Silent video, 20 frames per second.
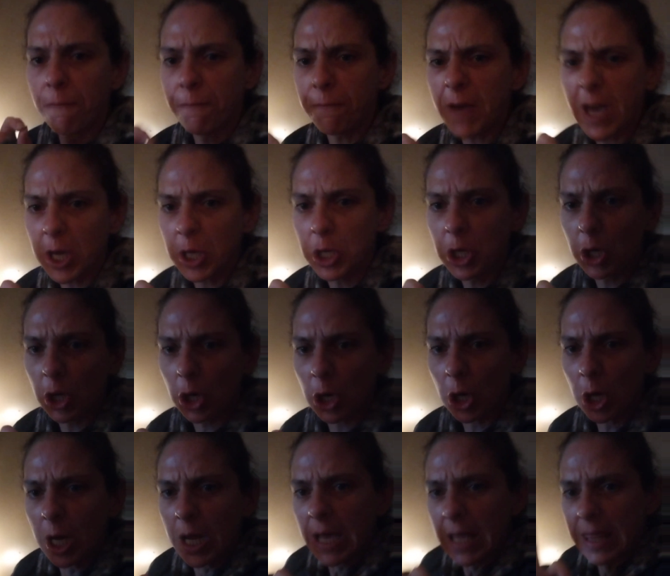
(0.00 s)

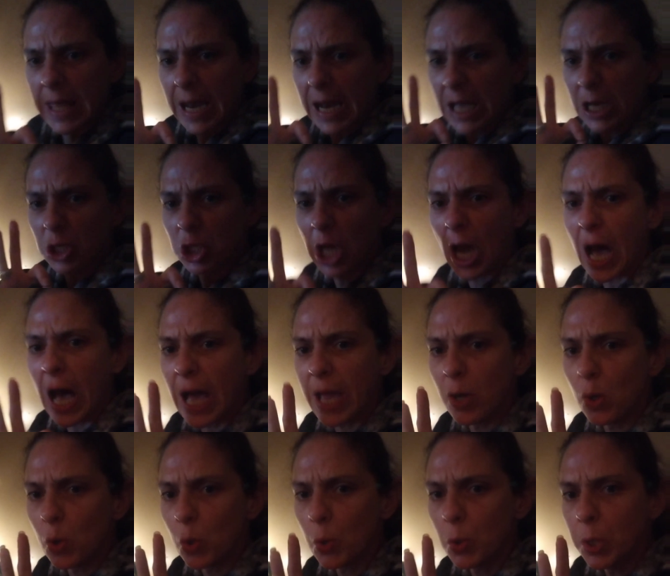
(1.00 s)
figure that a
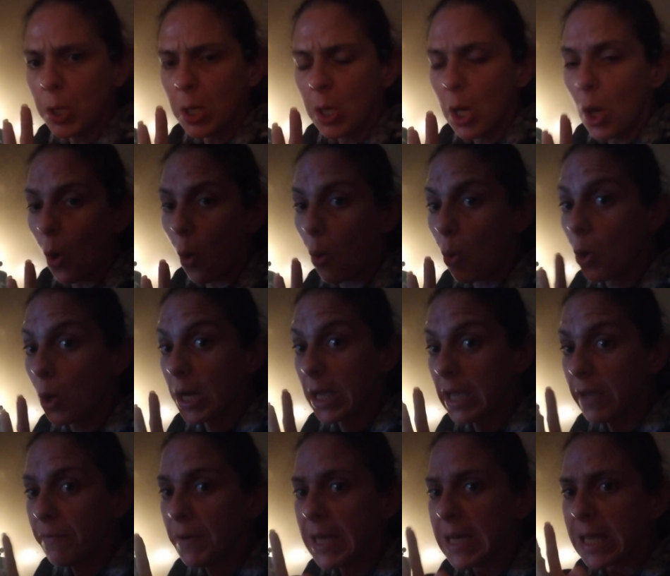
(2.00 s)
child or
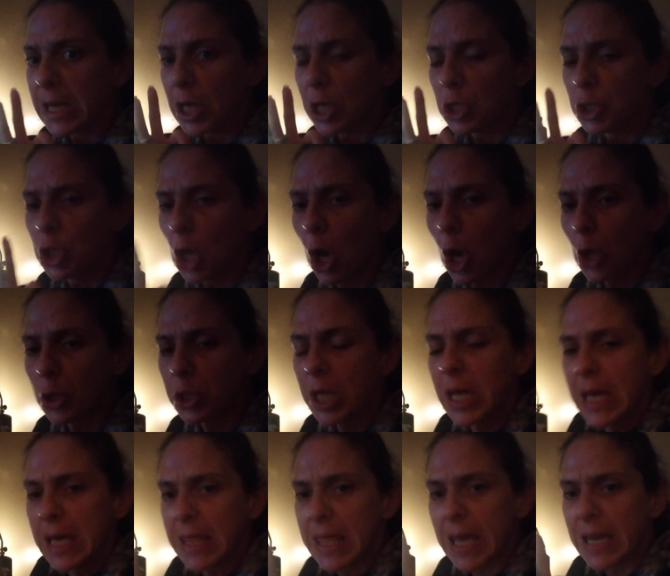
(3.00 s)
even an adult
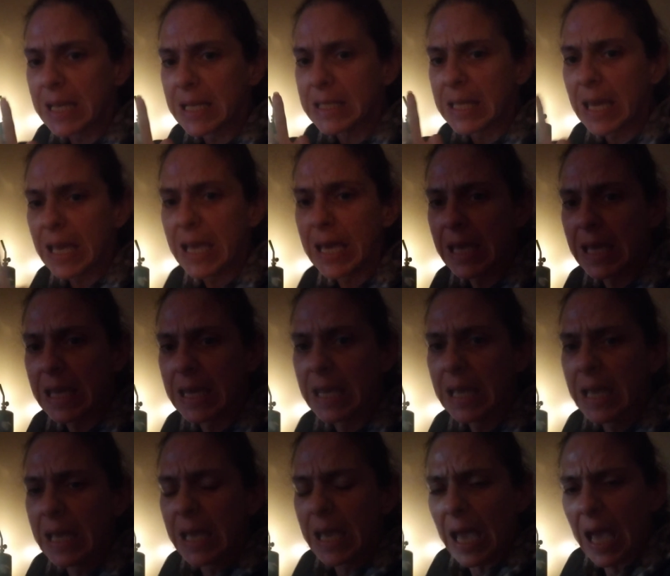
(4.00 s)
that is
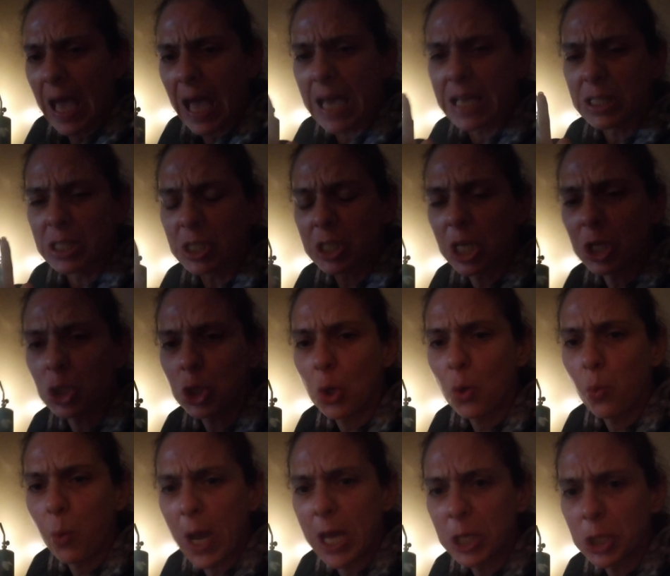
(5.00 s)
in a
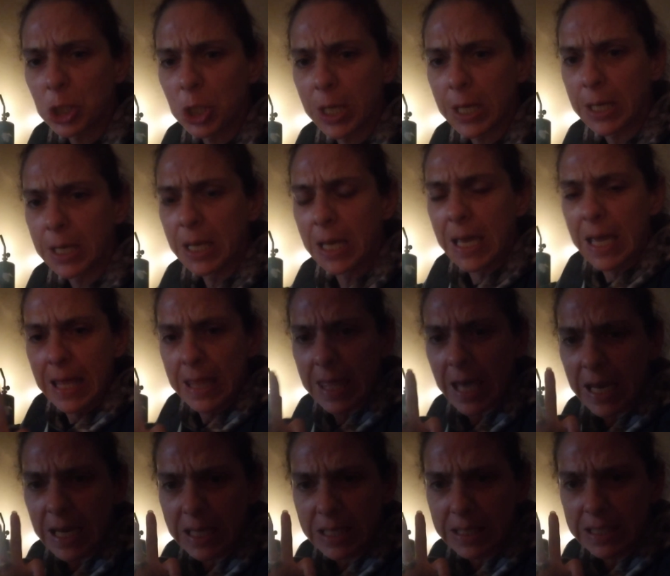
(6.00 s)
situation
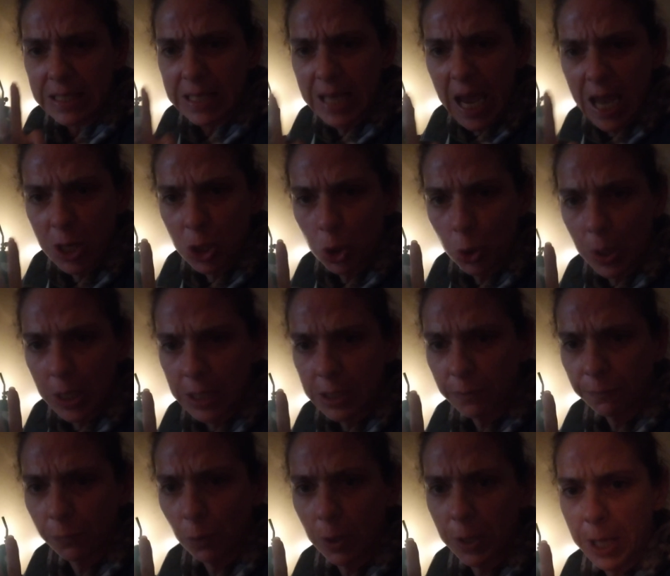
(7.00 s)
that is dangerous
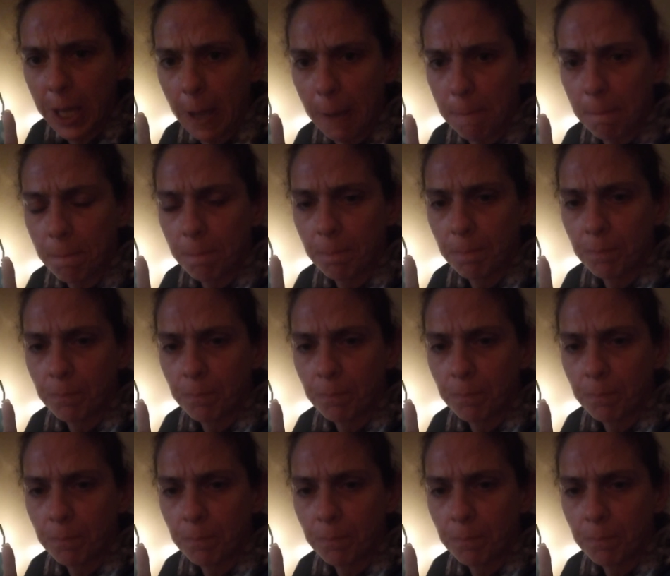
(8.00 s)
for them.